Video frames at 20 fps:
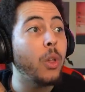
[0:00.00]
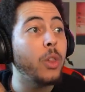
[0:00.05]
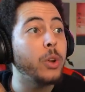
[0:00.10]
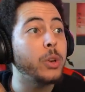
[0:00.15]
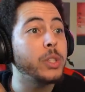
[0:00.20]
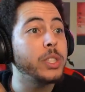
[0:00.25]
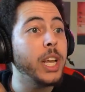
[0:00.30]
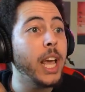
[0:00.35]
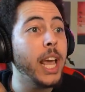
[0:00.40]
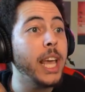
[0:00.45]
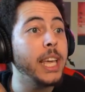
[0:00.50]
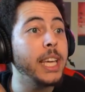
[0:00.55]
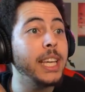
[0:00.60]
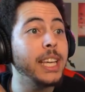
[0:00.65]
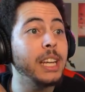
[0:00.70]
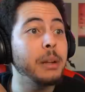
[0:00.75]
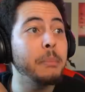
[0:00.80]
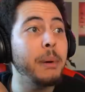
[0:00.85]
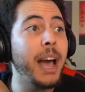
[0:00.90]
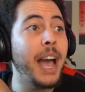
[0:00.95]
They're
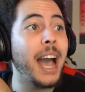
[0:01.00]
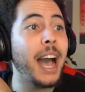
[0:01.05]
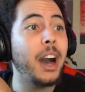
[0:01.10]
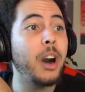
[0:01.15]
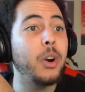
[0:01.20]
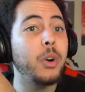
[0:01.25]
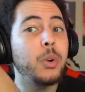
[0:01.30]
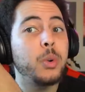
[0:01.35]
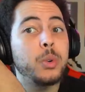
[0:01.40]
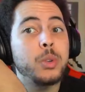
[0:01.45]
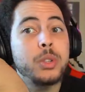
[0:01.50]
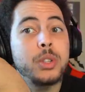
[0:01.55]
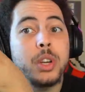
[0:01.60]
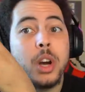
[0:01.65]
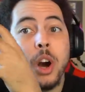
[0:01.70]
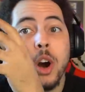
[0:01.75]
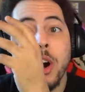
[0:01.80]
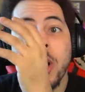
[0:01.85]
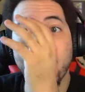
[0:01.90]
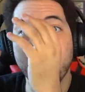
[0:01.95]
taking him out.
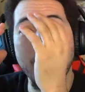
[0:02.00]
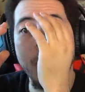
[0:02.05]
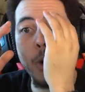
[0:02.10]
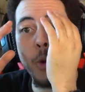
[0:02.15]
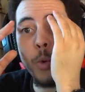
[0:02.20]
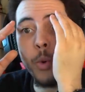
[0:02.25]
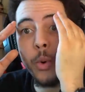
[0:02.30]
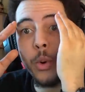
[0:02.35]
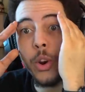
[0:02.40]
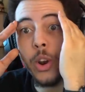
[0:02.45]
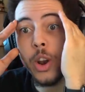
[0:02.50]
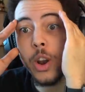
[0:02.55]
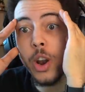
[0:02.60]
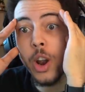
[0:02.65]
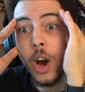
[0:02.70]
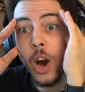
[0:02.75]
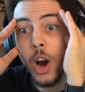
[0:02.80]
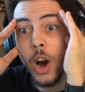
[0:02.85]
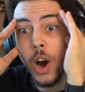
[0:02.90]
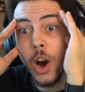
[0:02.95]
Oh
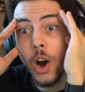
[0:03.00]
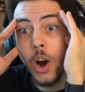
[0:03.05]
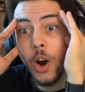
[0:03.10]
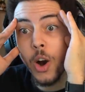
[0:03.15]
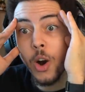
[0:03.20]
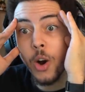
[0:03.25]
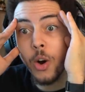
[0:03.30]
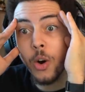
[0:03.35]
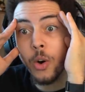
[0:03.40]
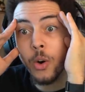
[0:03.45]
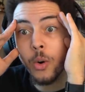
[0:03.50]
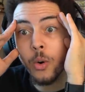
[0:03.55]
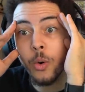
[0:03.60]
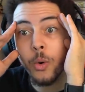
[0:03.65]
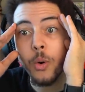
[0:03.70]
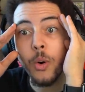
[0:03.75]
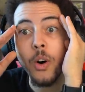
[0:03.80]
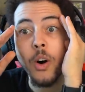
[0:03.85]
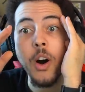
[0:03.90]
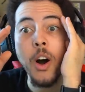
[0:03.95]

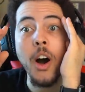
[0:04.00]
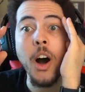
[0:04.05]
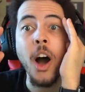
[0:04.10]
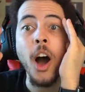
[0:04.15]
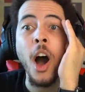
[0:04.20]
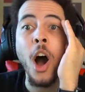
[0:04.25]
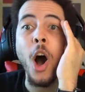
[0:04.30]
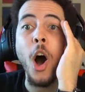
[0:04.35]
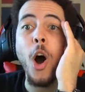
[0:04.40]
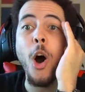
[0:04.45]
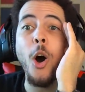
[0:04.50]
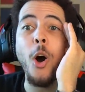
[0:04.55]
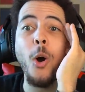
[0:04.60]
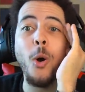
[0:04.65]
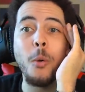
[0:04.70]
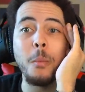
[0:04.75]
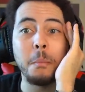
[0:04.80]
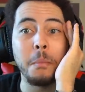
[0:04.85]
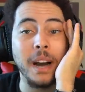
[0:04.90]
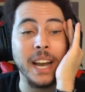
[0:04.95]
no.
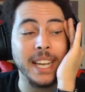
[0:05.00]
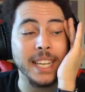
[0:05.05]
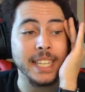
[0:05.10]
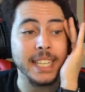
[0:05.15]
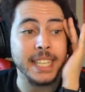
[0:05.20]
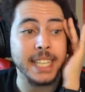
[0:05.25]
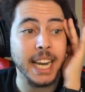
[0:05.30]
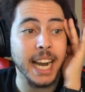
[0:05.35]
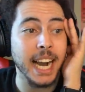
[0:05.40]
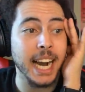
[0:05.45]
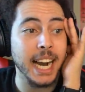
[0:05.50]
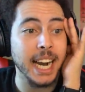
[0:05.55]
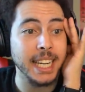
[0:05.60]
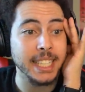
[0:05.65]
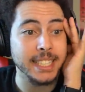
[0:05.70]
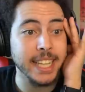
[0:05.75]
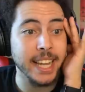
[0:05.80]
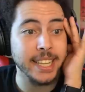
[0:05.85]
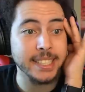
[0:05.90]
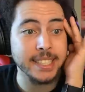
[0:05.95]
Oh my
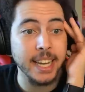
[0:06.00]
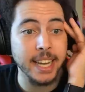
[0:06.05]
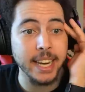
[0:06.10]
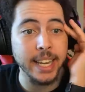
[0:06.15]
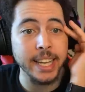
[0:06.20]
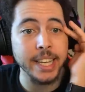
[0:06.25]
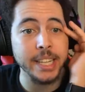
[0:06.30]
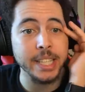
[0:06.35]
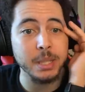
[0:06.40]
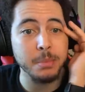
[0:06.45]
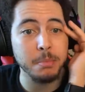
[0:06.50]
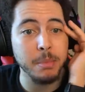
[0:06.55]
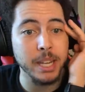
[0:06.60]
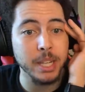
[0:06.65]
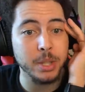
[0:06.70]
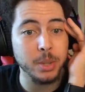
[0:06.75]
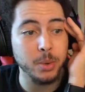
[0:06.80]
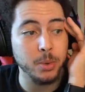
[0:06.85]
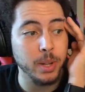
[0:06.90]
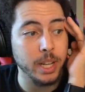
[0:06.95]
god. That's got to hit his
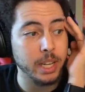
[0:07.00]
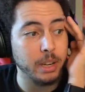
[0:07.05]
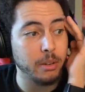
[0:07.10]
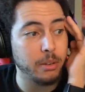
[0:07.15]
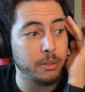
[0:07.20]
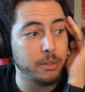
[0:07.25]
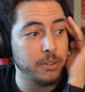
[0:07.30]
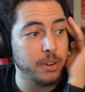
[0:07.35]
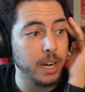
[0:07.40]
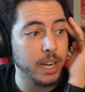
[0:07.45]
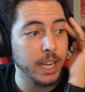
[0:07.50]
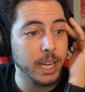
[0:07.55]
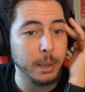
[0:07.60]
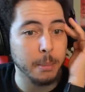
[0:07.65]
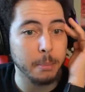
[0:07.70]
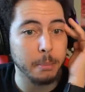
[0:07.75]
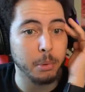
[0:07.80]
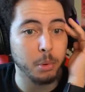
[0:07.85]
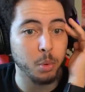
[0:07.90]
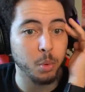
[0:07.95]
mental like a
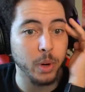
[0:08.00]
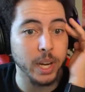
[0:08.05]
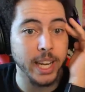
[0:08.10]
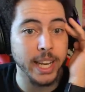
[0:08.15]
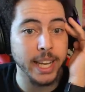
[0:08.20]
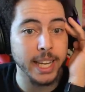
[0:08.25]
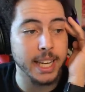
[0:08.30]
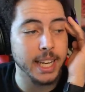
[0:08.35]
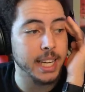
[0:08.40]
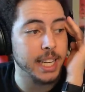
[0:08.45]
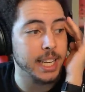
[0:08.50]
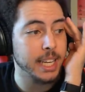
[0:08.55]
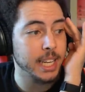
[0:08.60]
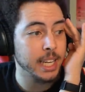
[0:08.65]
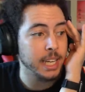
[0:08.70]
fucking brick.